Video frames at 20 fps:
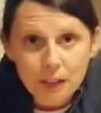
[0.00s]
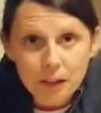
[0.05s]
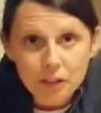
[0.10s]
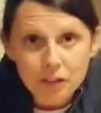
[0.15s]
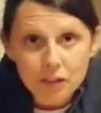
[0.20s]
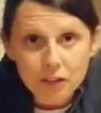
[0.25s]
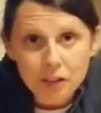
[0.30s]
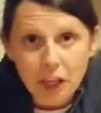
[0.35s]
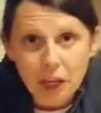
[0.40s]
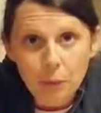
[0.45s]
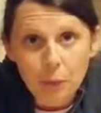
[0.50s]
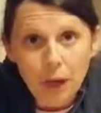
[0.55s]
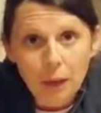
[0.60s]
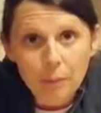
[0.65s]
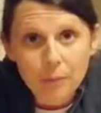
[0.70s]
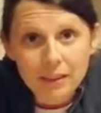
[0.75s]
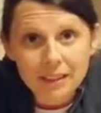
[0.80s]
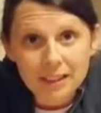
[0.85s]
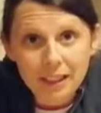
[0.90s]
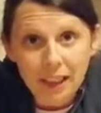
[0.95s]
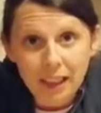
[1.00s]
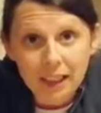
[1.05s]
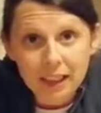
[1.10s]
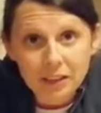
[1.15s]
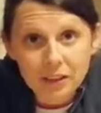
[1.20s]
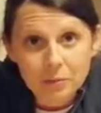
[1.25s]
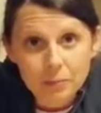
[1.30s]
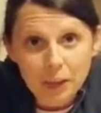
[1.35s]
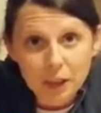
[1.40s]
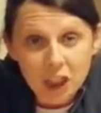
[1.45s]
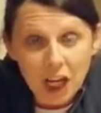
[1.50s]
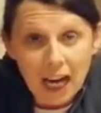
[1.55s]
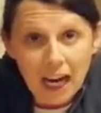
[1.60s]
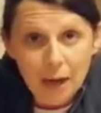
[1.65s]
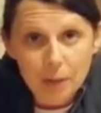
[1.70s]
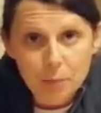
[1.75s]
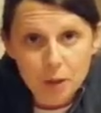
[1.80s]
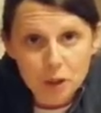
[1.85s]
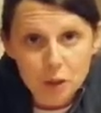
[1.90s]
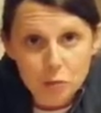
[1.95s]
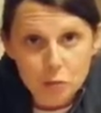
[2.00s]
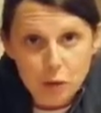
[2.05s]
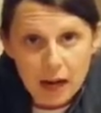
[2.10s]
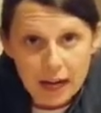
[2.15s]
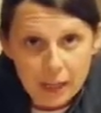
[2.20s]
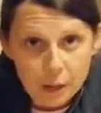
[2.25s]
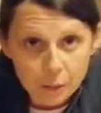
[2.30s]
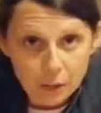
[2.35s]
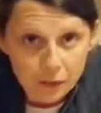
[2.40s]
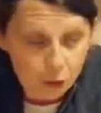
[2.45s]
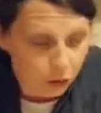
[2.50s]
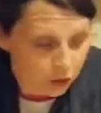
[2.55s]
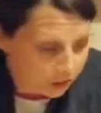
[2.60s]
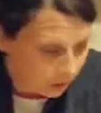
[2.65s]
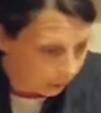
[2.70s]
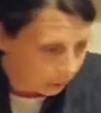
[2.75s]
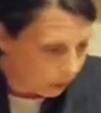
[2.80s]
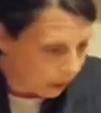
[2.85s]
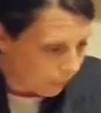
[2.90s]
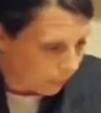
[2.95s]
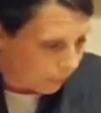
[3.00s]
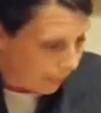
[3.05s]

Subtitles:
to go up the side to measure how much rain we've got. So I'm going to